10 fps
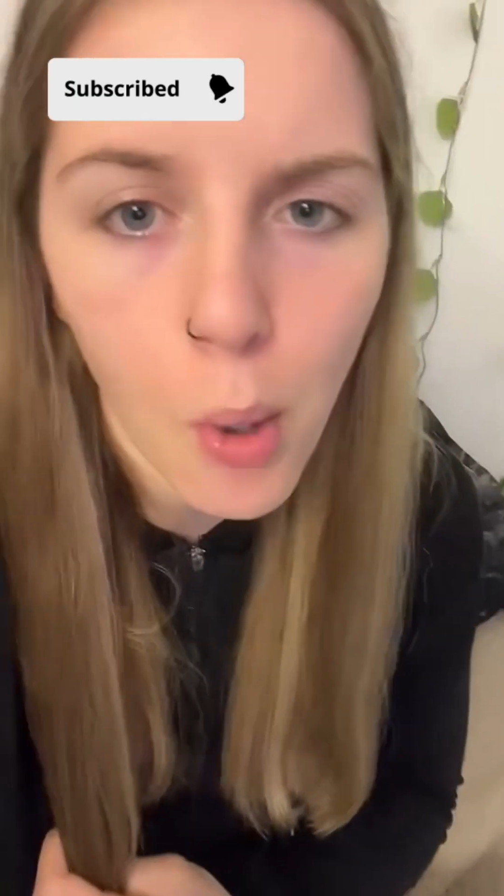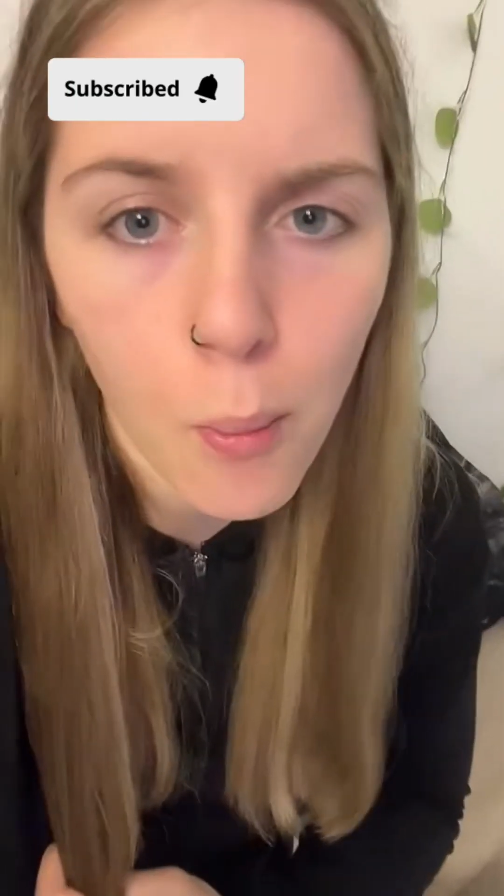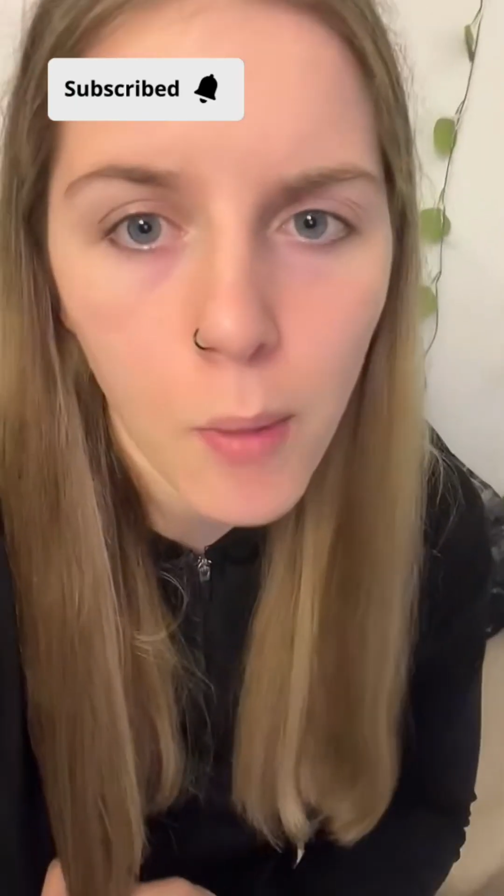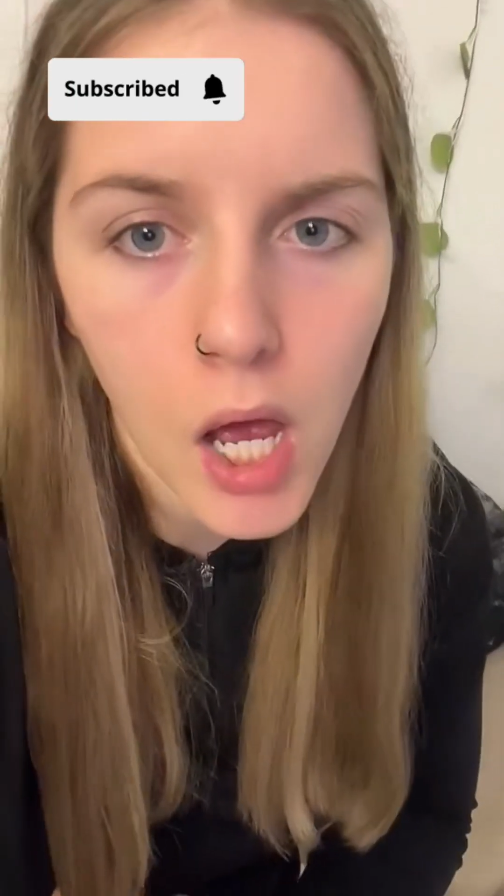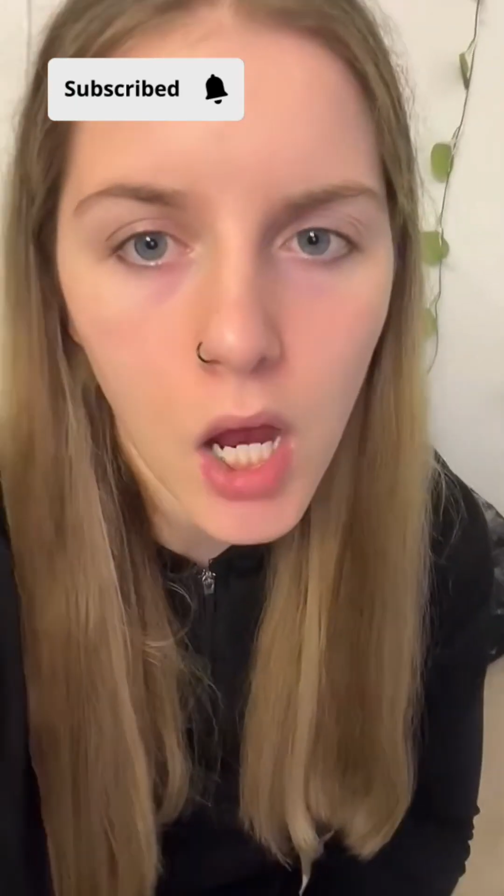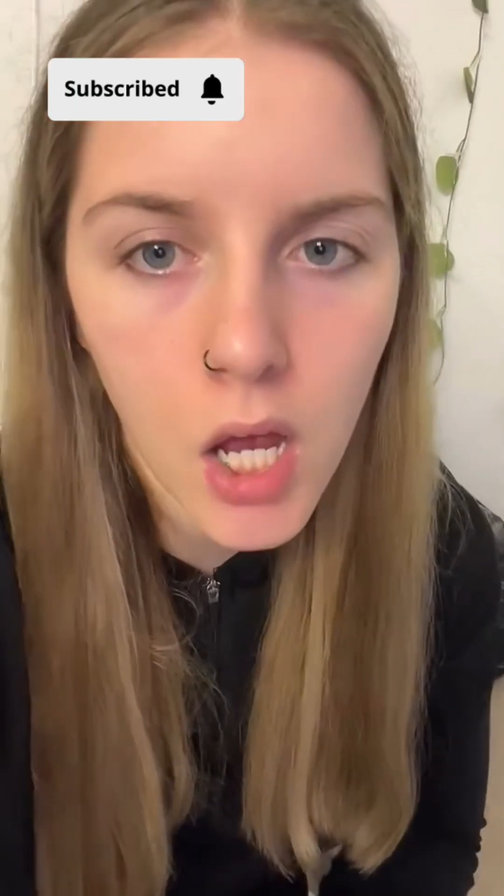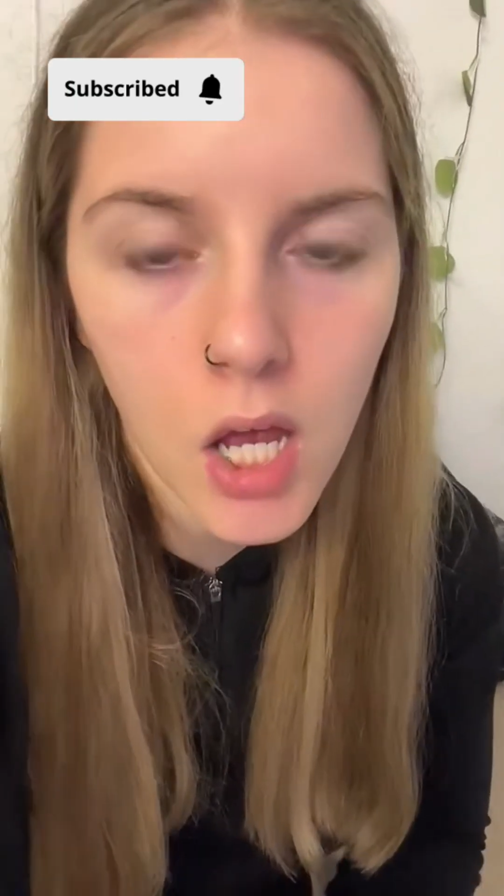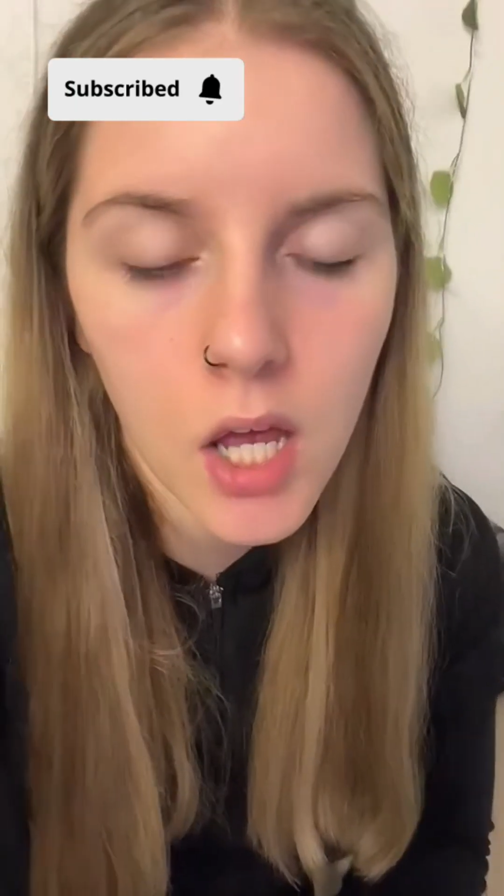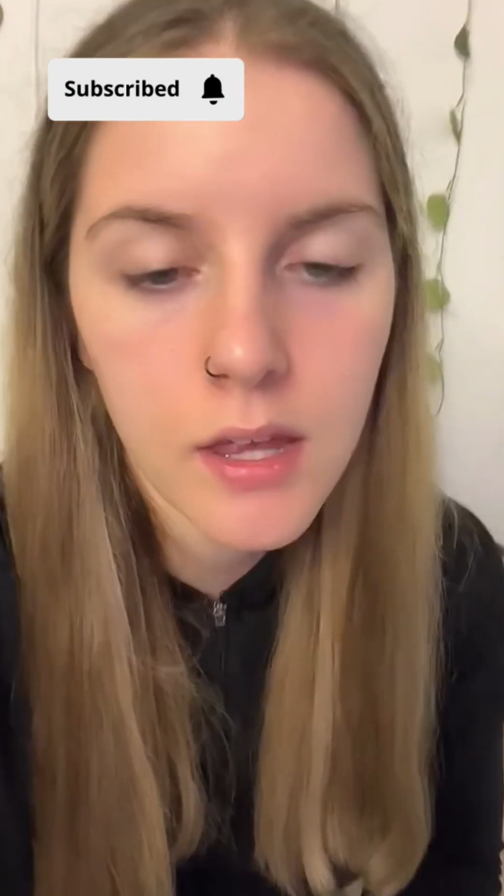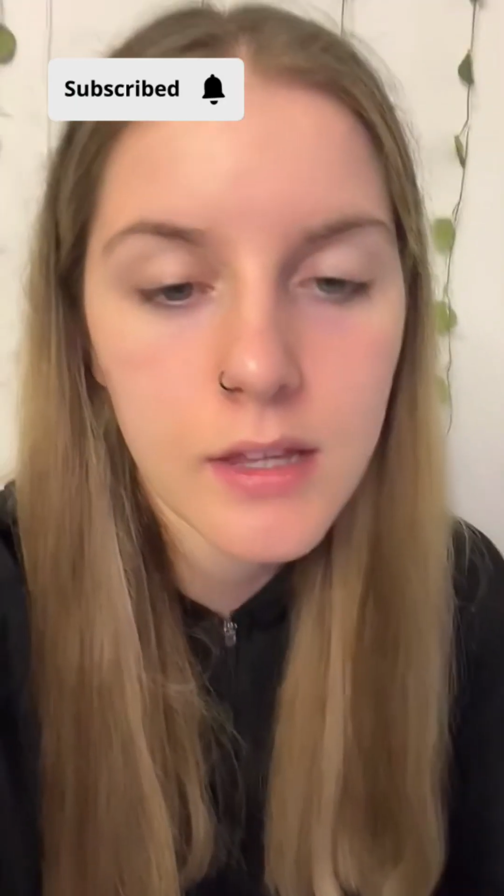Mont
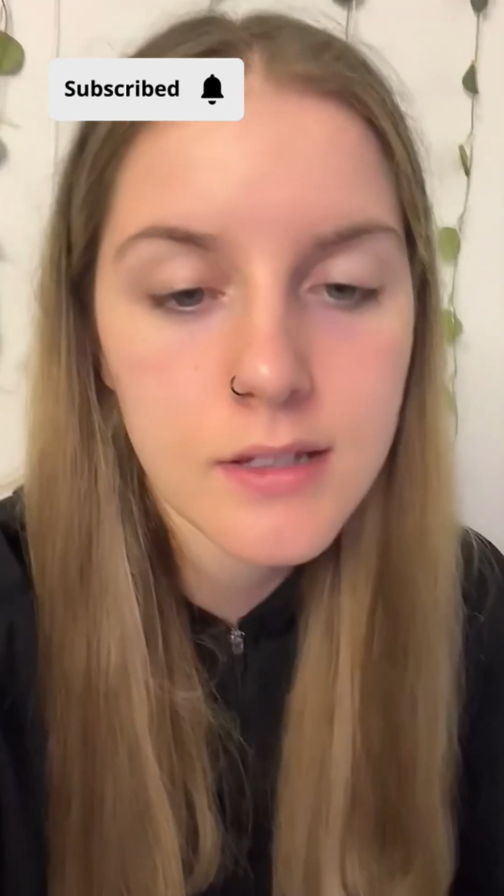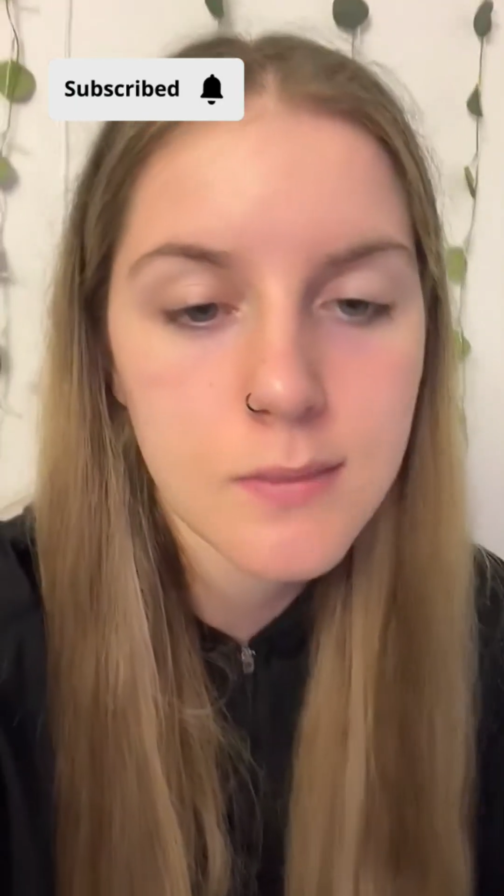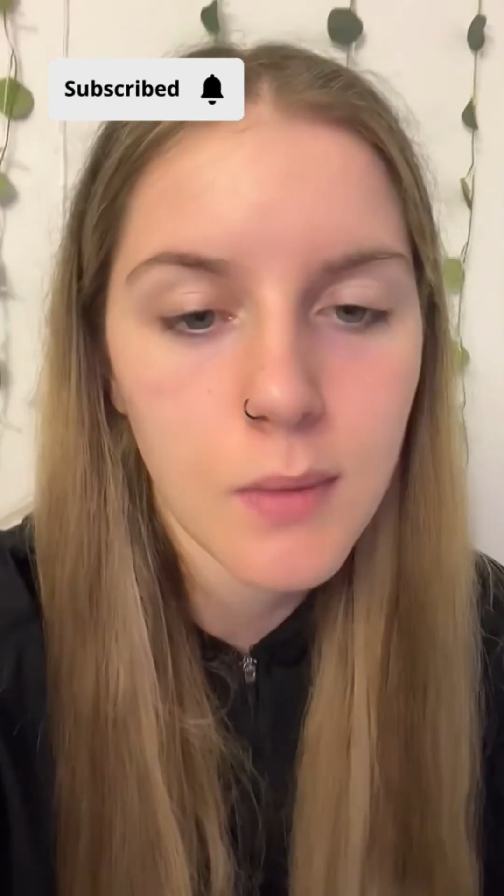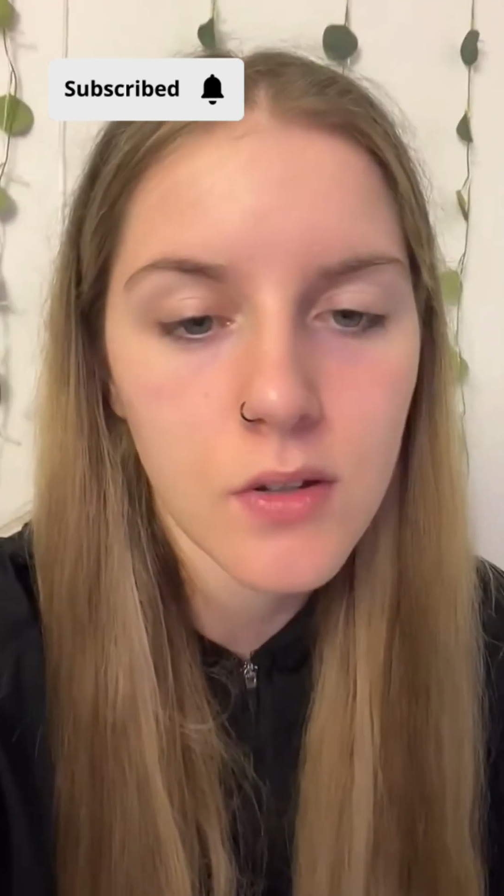Blanc. It